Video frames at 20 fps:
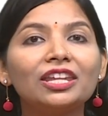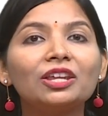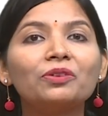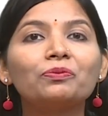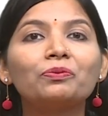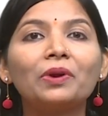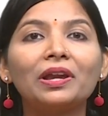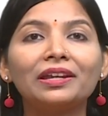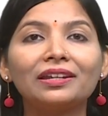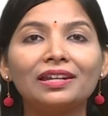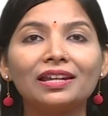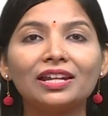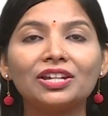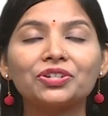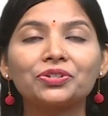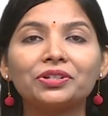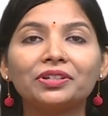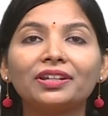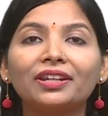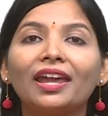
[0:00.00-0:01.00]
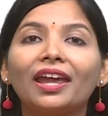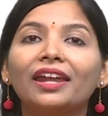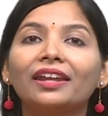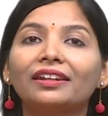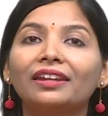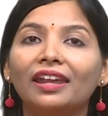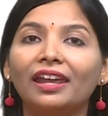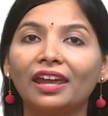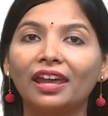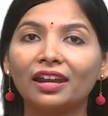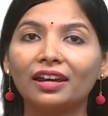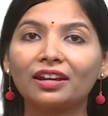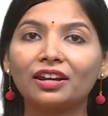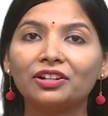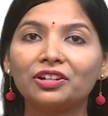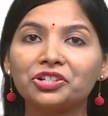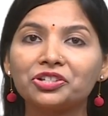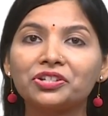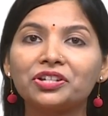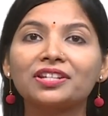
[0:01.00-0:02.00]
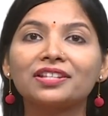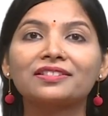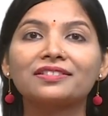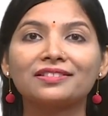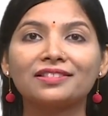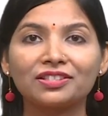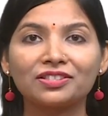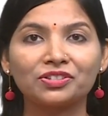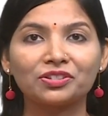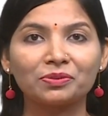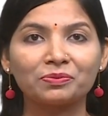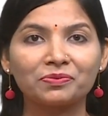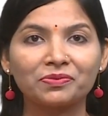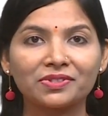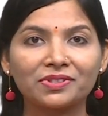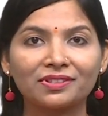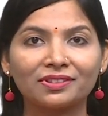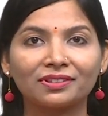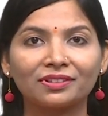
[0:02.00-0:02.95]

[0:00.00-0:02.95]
ventilation and air conditioning systems.